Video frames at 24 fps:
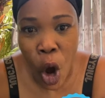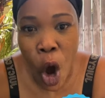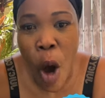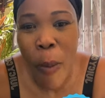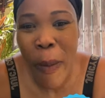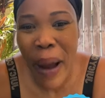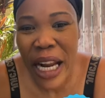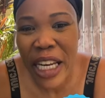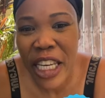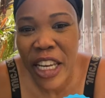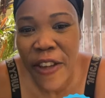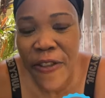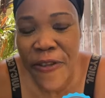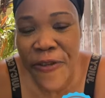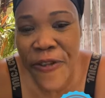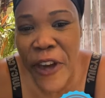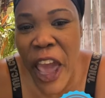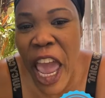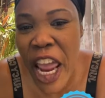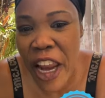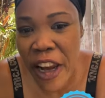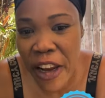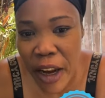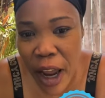Come and
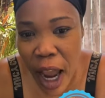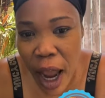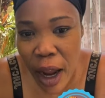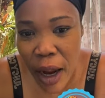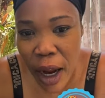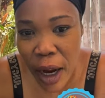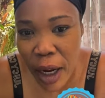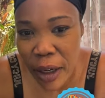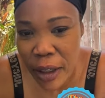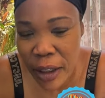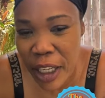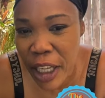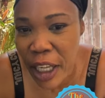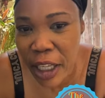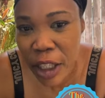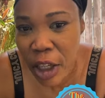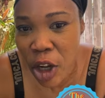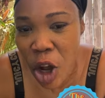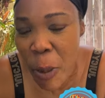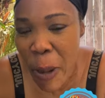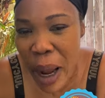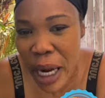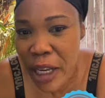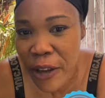defend.
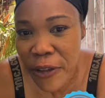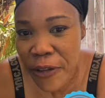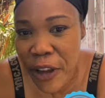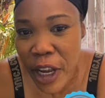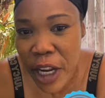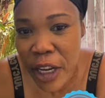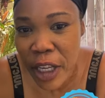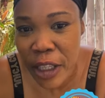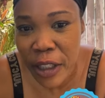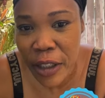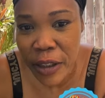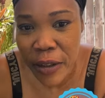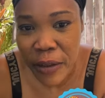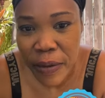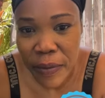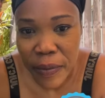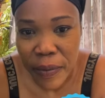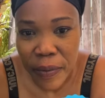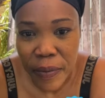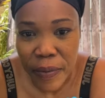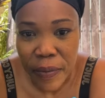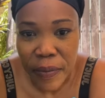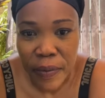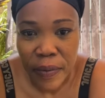Come and defend it.
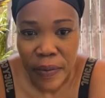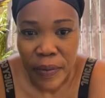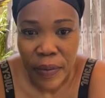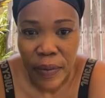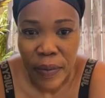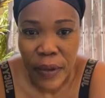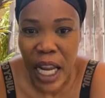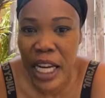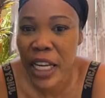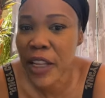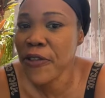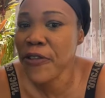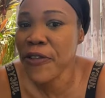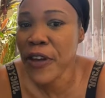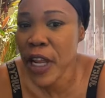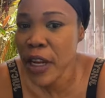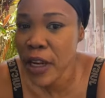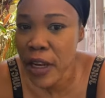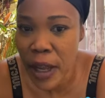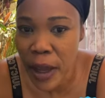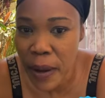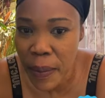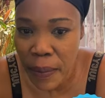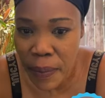I
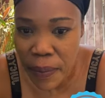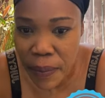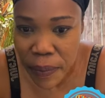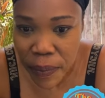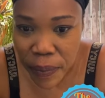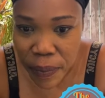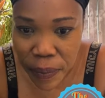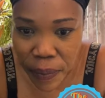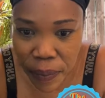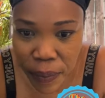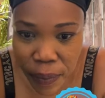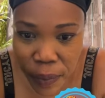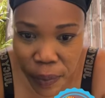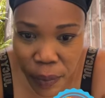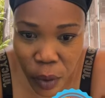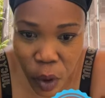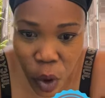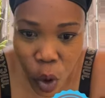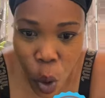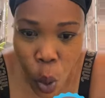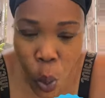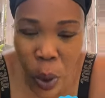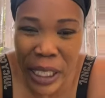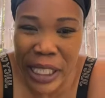defend them.
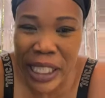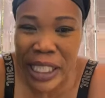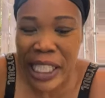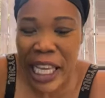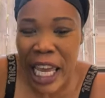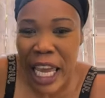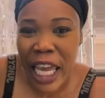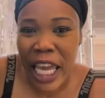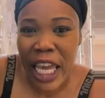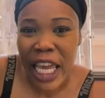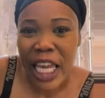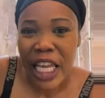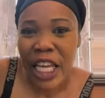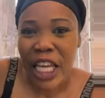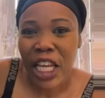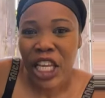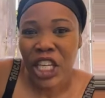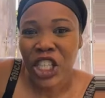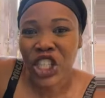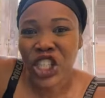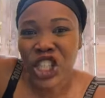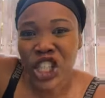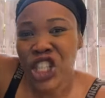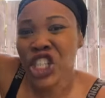We say,
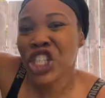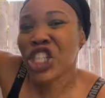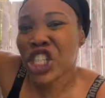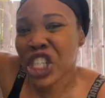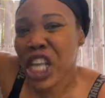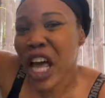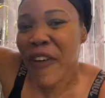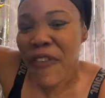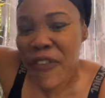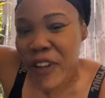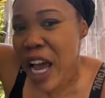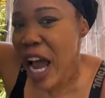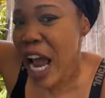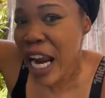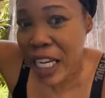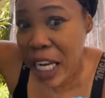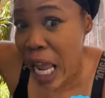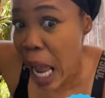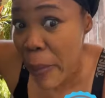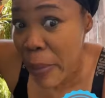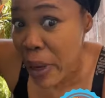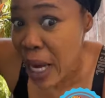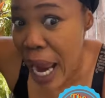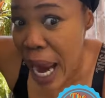she's of
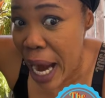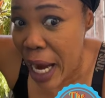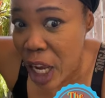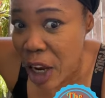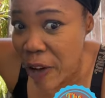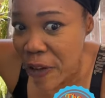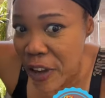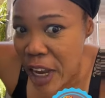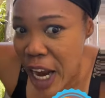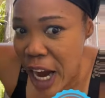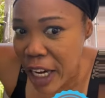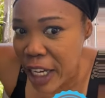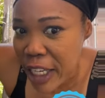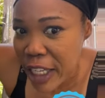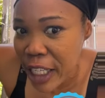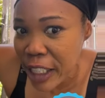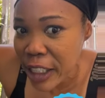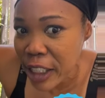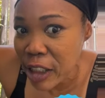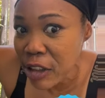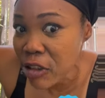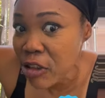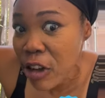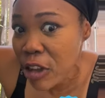God. Come in all of your
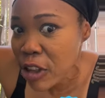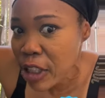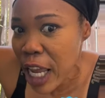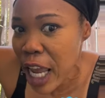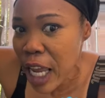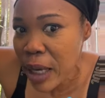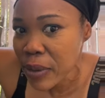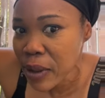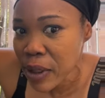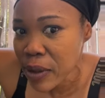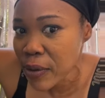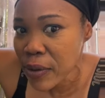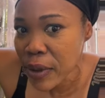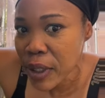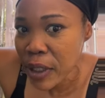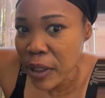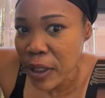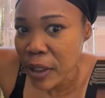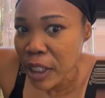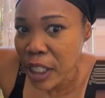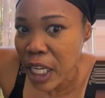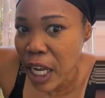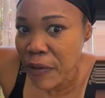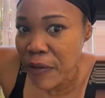case. No time
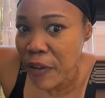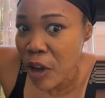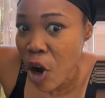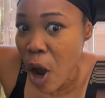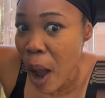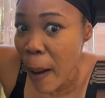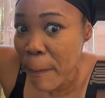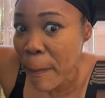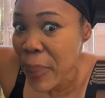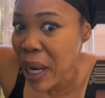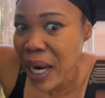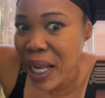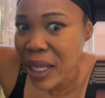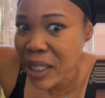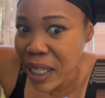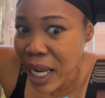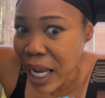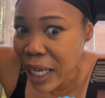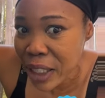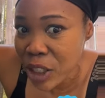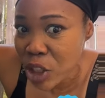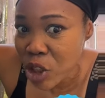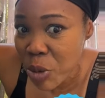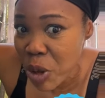soon, you know. She have to go
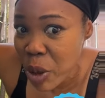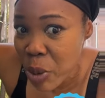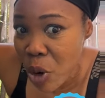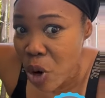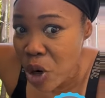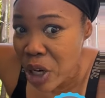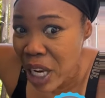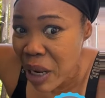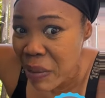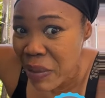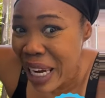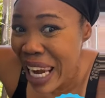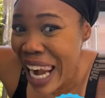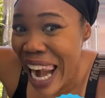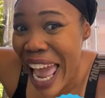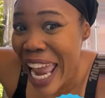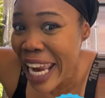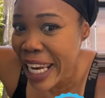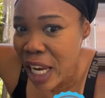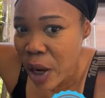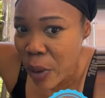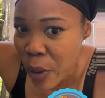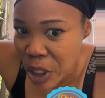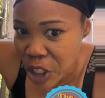apologize to me about them
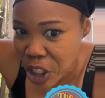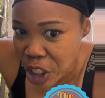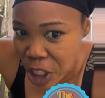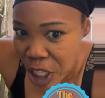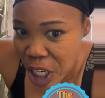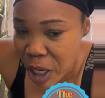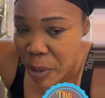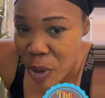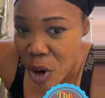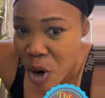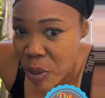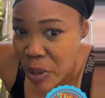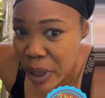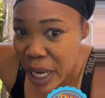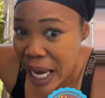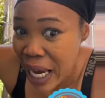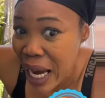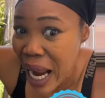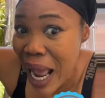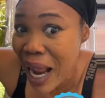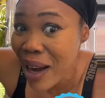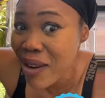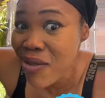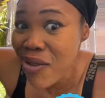lie the way she tell about
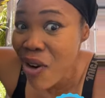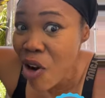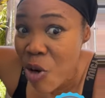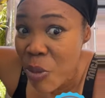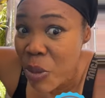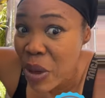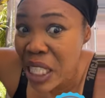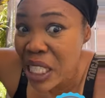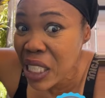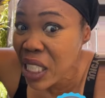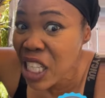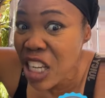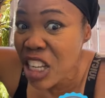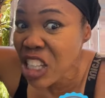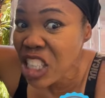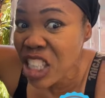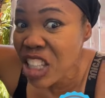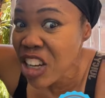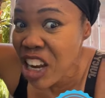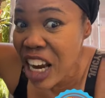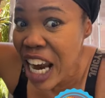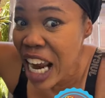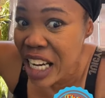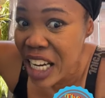me. And I'll know me still
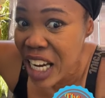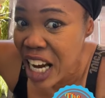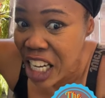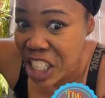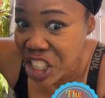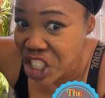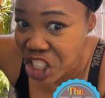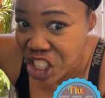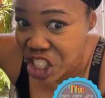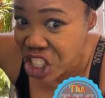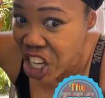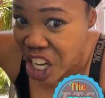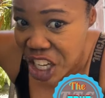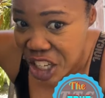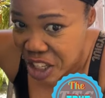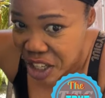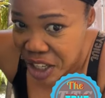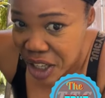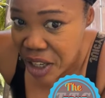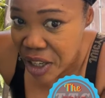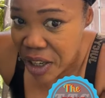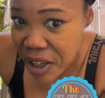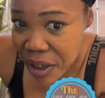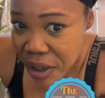not seen a God in her she
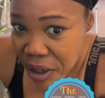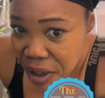yet.